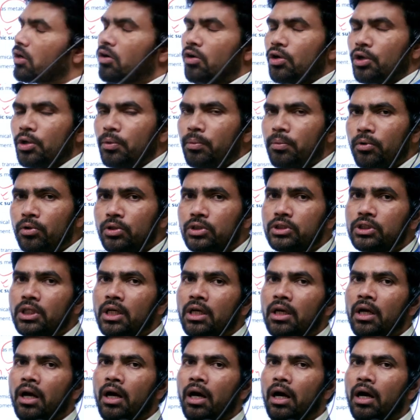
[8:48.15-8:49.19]
contributes
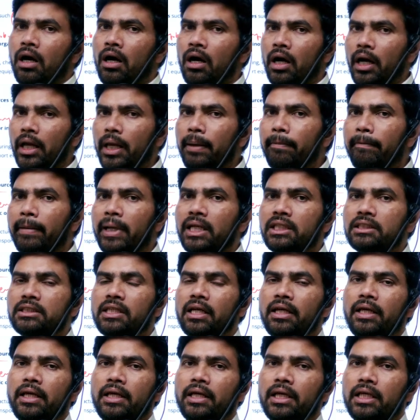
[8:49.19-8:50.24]

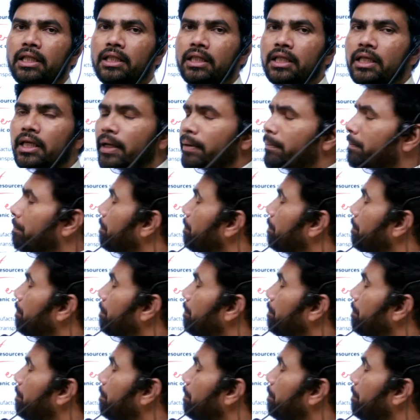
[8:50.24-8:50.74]
immensely in the